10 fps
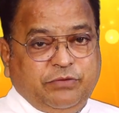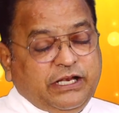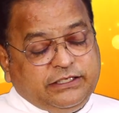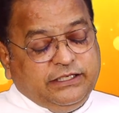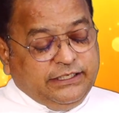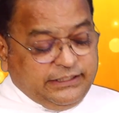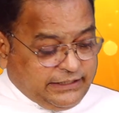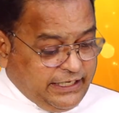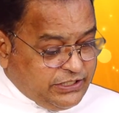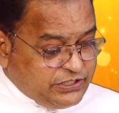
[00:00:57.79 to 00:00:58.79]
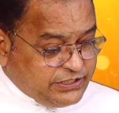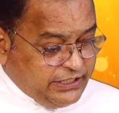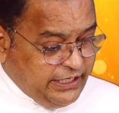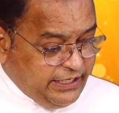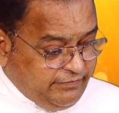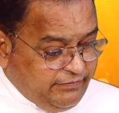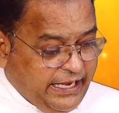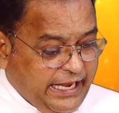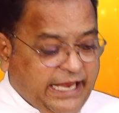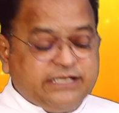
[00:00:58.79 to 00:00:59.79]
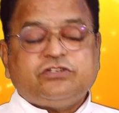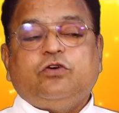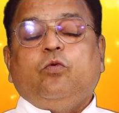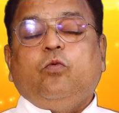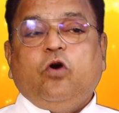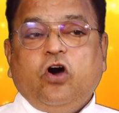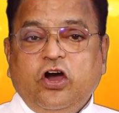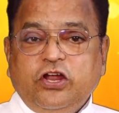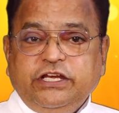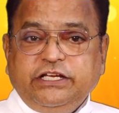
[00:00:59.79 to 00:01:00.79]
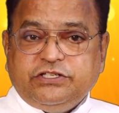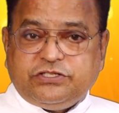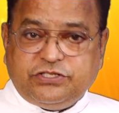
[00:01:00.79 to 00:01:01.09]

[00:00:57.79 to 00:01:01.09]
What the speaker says: But it can serve as a warning